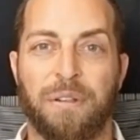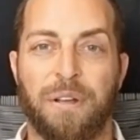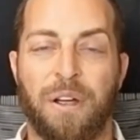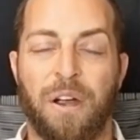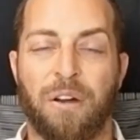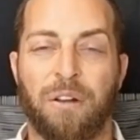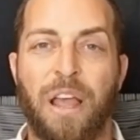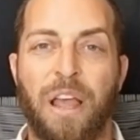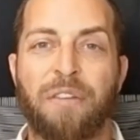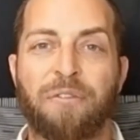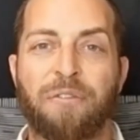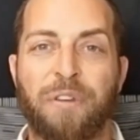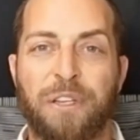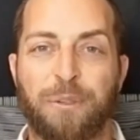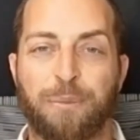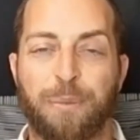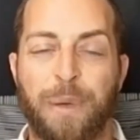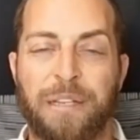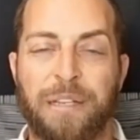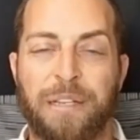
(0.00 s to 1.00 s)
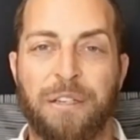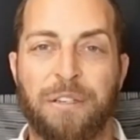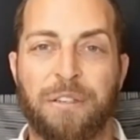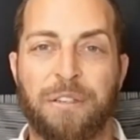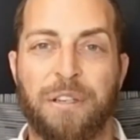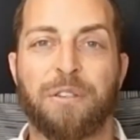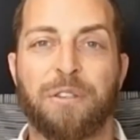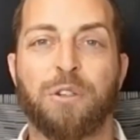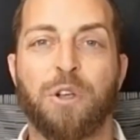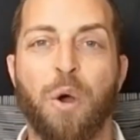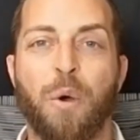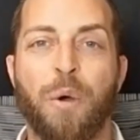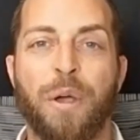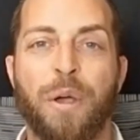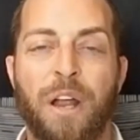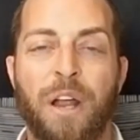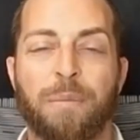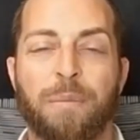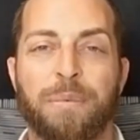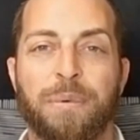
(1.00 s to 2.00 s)
Our life expectancy is going
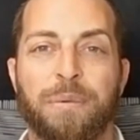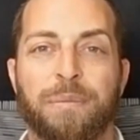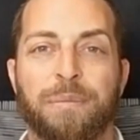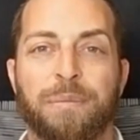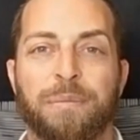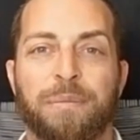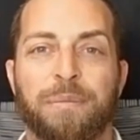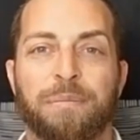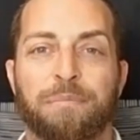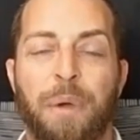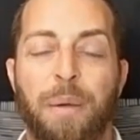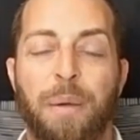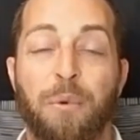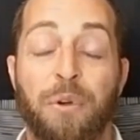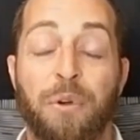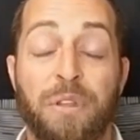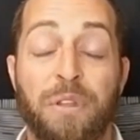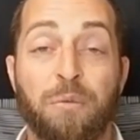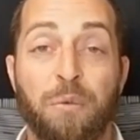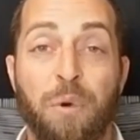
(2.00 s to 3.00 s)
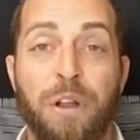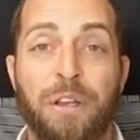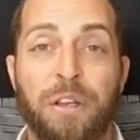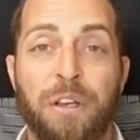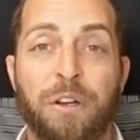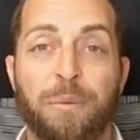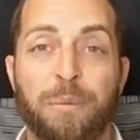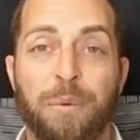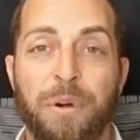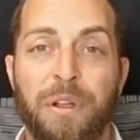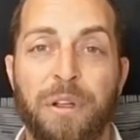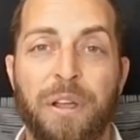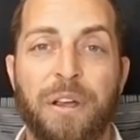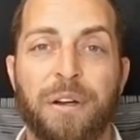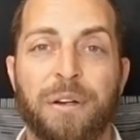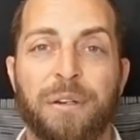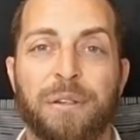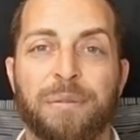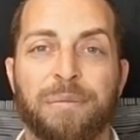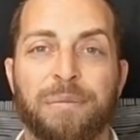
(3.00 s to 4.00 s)
up by more than one year per year.